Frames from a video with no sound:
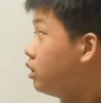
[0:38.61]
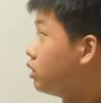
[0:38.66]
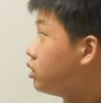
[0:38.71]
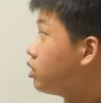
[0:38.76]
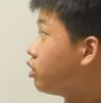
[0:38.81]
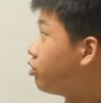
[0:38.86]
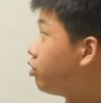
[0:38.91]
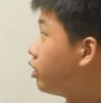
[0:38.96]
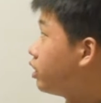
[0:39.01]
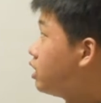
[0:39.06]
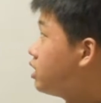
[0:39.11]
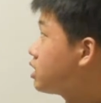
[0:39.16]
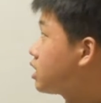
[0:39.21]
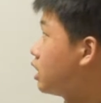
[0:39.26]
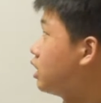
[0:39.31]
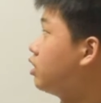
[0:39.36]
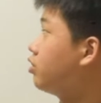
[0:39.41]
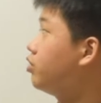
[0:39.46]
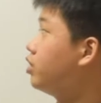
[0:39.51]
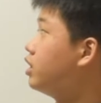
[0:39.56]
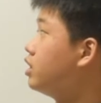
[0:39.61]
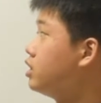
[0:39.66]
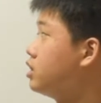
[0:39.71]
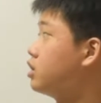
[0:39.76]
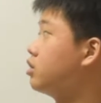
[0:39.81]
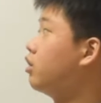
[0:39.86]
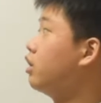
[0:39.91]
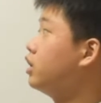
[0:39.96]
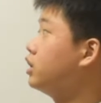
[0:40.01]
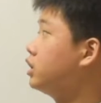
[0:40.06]
So for this kind of an
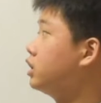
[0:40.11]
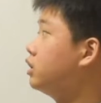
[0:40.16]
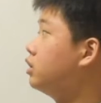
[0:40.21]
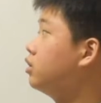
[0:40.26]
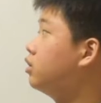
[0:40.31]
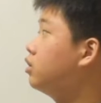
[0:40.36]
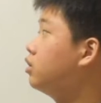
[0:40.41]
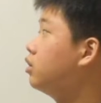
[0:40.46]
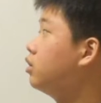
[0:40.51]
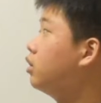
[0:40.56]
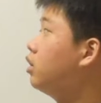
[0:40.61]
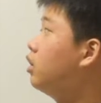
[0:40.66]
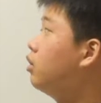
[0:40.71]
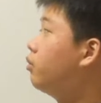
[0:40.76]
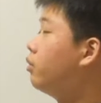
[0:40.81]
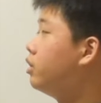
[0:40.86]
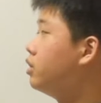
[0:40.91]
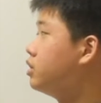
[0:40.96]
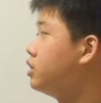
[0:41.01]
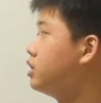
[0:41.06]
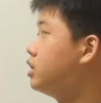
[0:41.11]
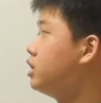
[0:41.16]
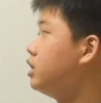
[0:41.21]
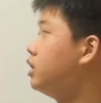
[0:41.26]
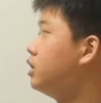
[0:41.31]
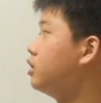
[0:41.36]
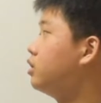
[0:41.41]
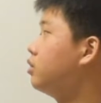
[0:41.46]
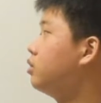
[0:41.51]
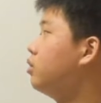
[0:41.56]
integration, when you
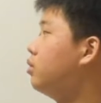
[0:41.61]
see